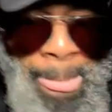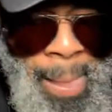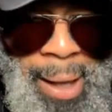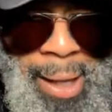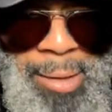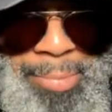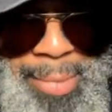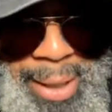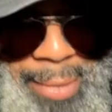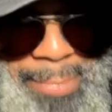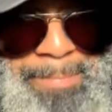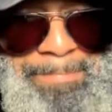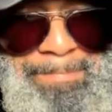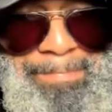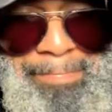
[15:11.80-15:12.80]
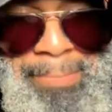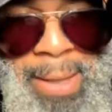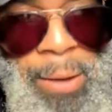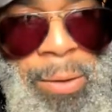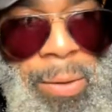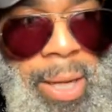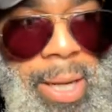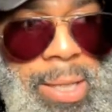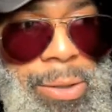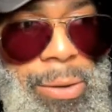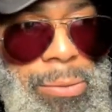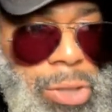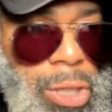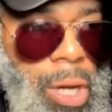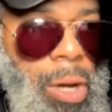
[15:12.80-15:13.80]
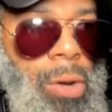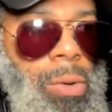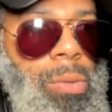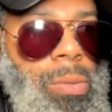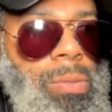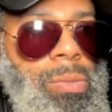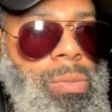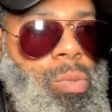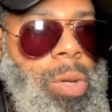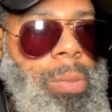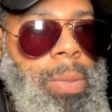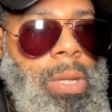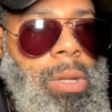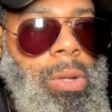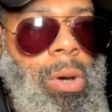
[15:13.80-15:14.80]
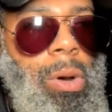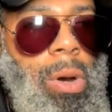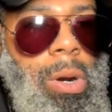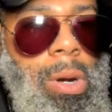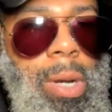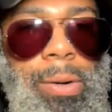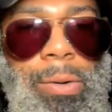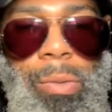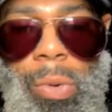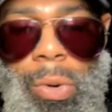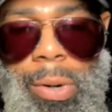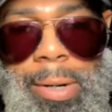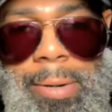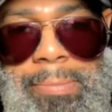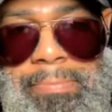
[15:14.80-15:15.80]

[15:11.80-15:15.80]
And men, like I told y'all, women are an award.